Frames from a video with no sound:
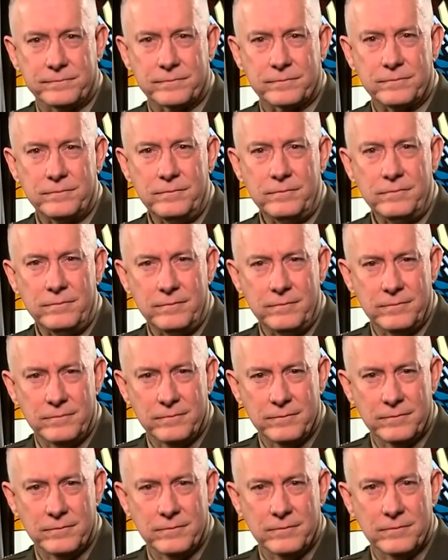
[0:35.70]

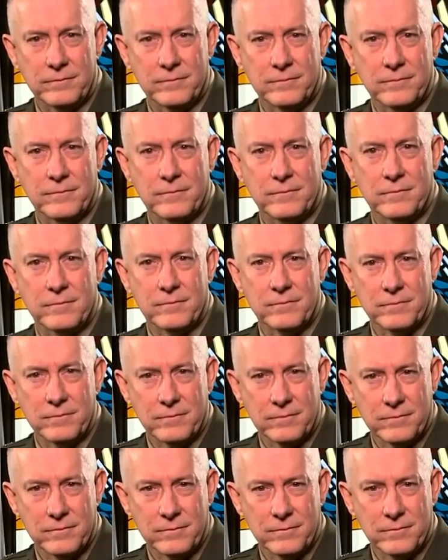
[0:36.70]

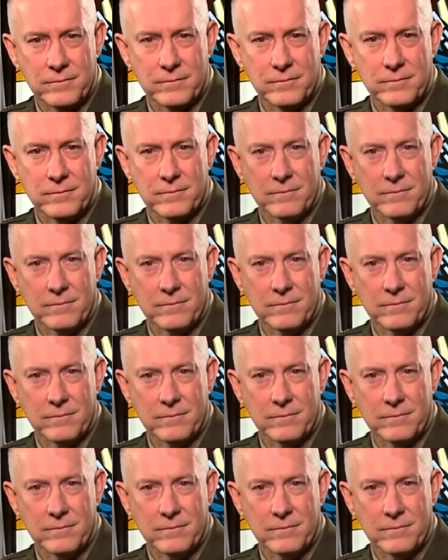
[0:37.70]
[no speech]